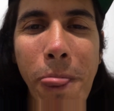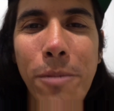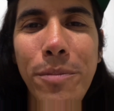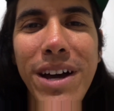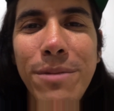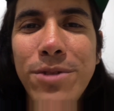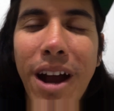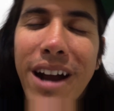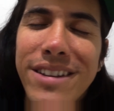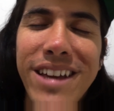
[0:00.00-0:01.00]
But I'm
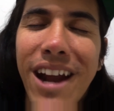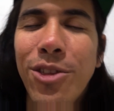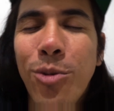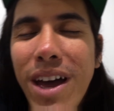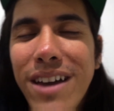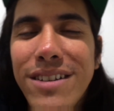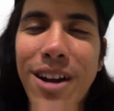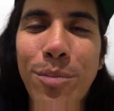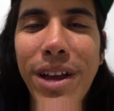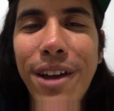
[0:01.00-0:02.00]
trying to get out the way,
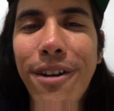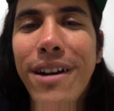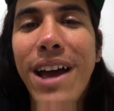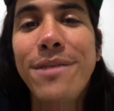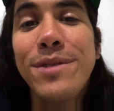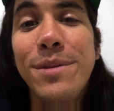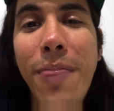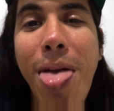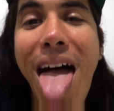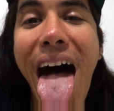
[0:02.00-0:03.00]
start playing around,
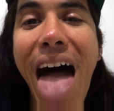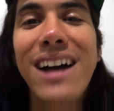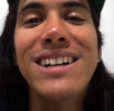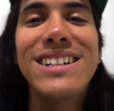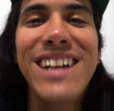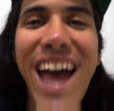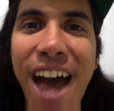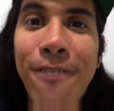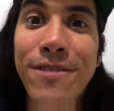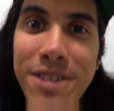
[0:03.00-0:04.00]

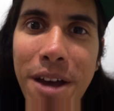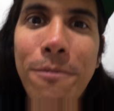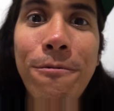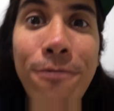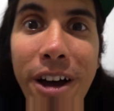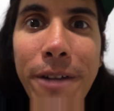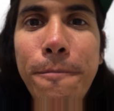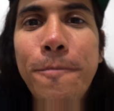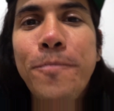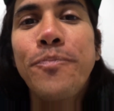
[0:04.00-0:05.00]
have some fun.
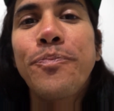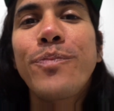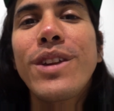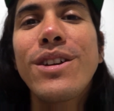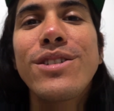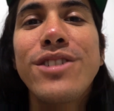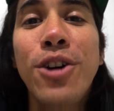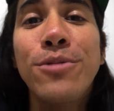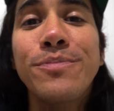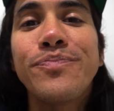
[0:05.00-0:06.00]

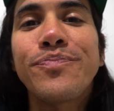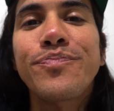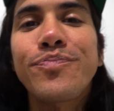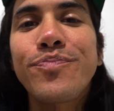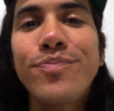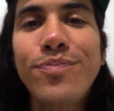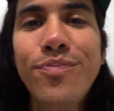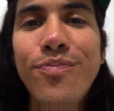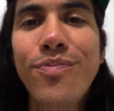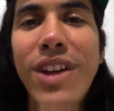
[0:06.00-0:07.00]
So
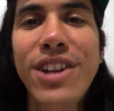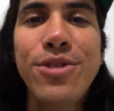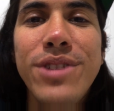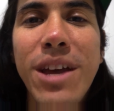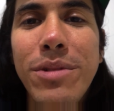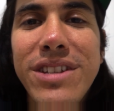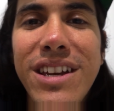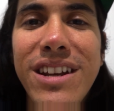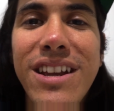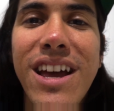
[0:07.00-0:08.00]
I choose
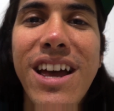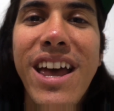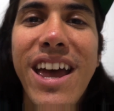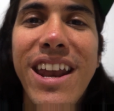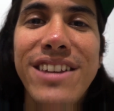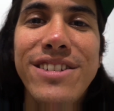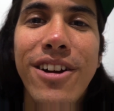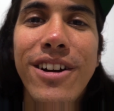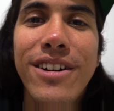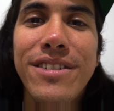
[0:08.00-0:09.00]
Ableton, and I
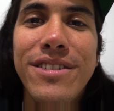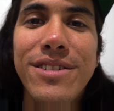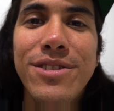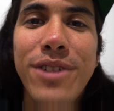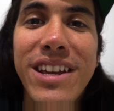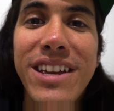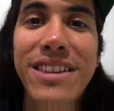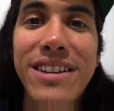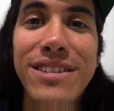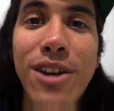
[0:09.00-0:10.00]
start trying to get
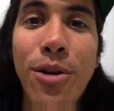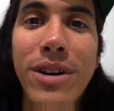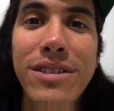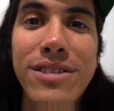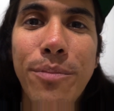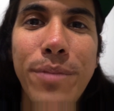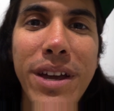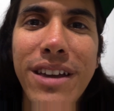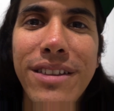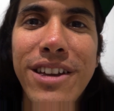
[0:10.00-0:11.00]
things going, start
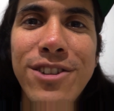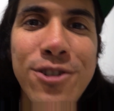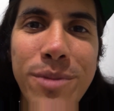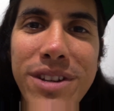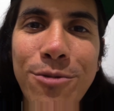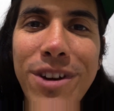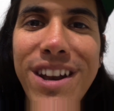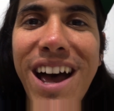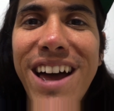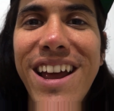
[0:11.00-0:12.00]
picking the instruments and
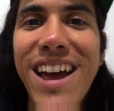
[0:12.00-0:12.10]
whatnot.